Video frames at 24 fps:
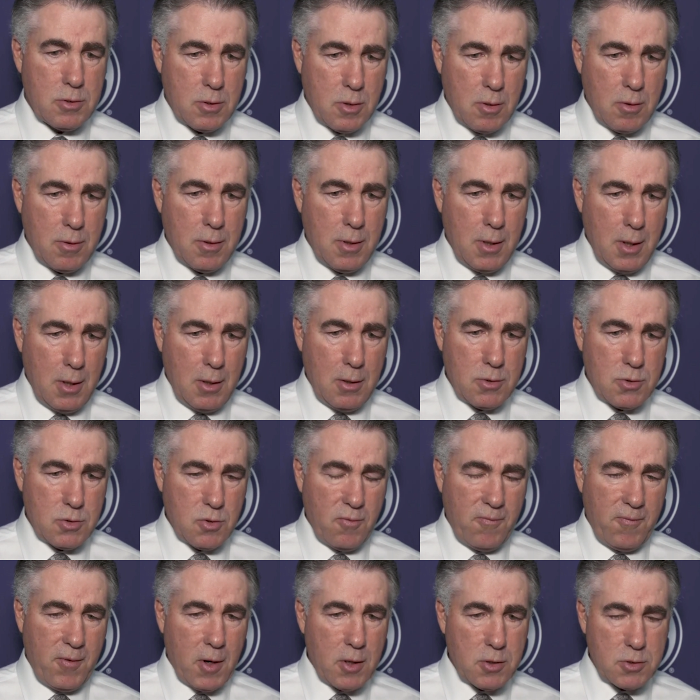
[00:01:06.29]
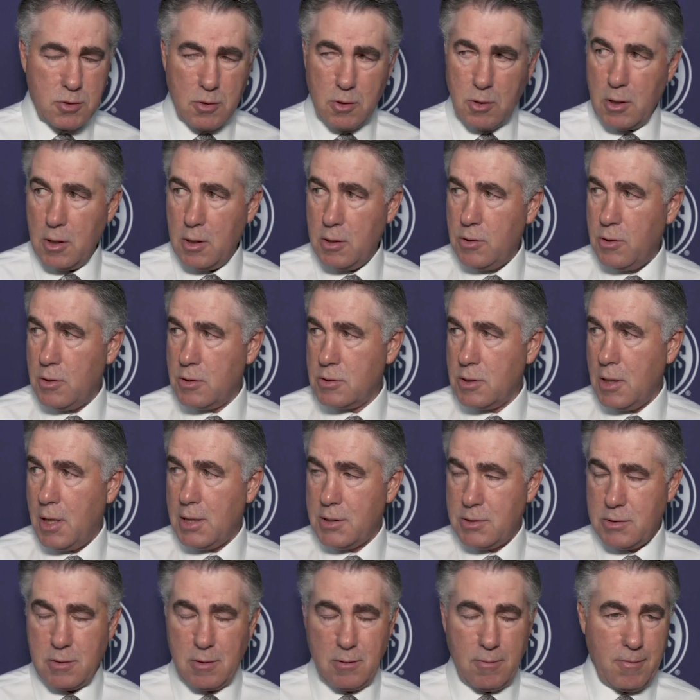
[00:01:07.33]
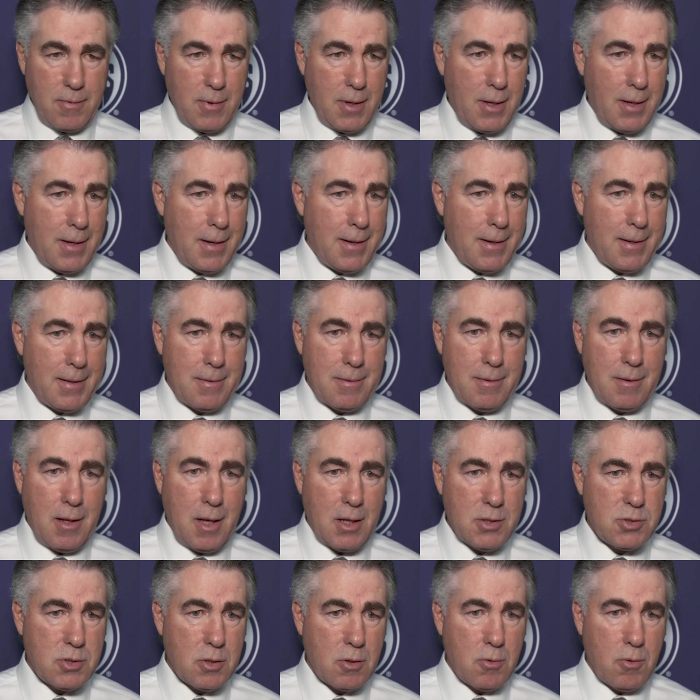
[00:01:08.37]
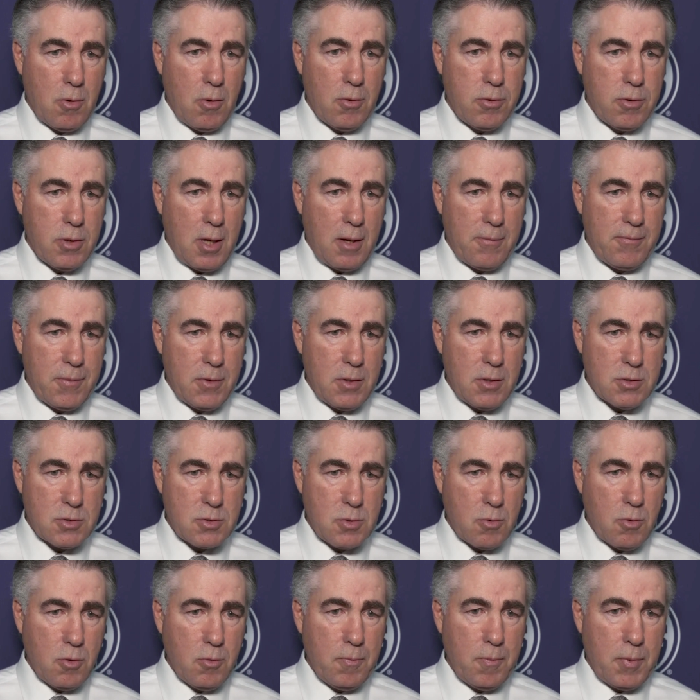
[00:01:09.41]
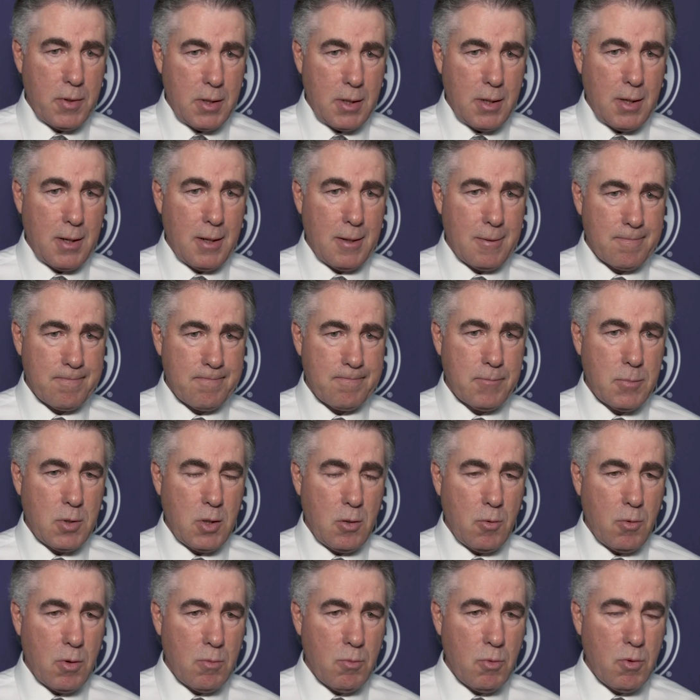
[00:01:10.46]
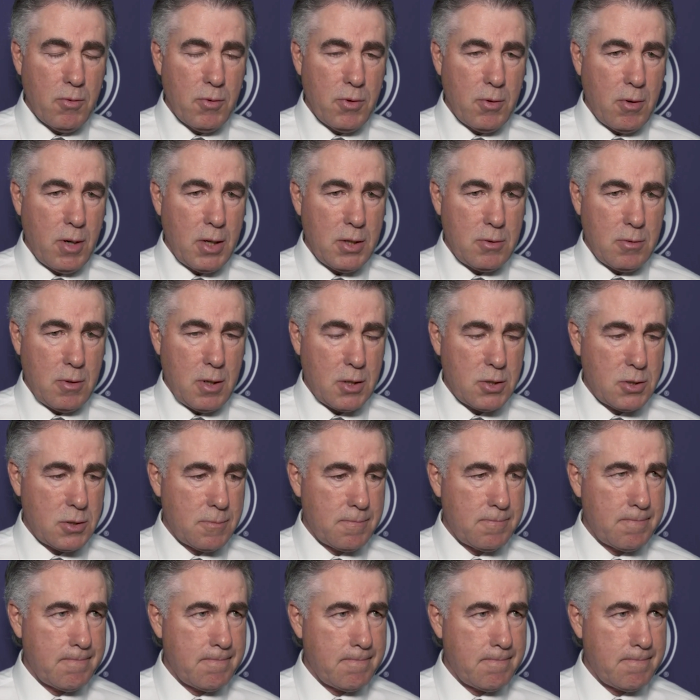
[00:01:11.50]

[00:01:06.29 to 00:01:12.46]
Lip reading: So far, so good. There's lots of growth left in this group, but we're moving the right direction.